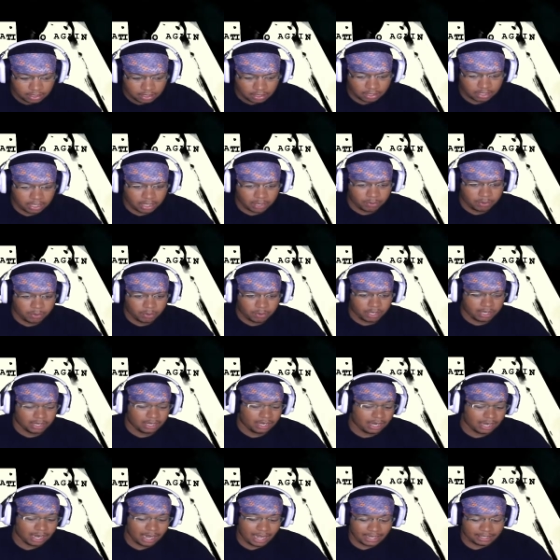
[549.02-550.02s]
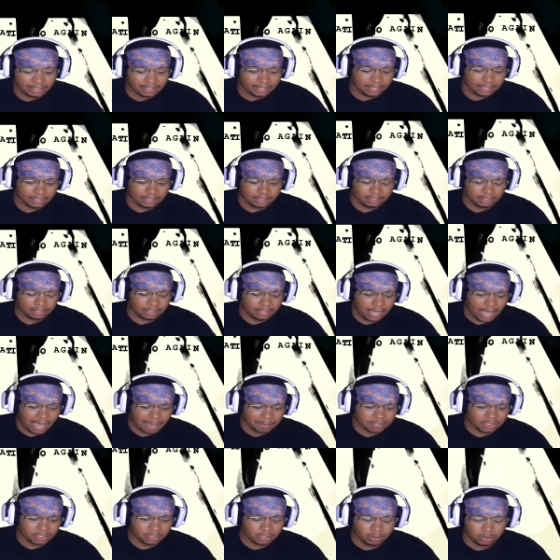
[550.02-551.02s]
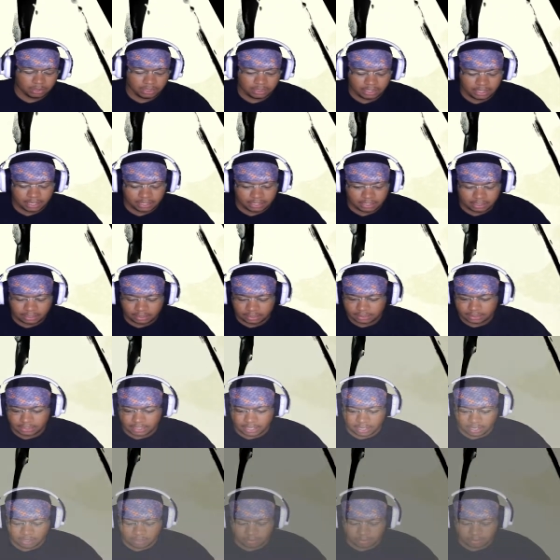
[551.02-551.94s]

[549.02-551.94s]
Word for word: Okay, we won, and I did absolutely nothing to